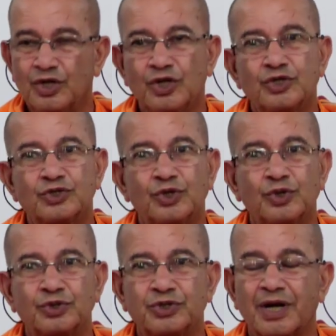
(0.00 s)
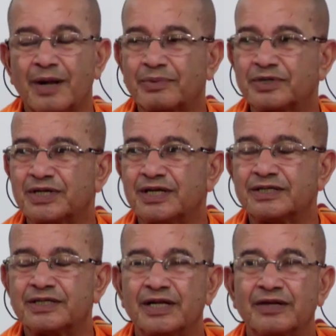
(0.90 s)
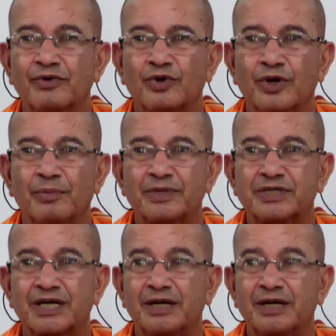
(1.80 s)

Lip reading: So, Sri Ramakrishna is telling you, you must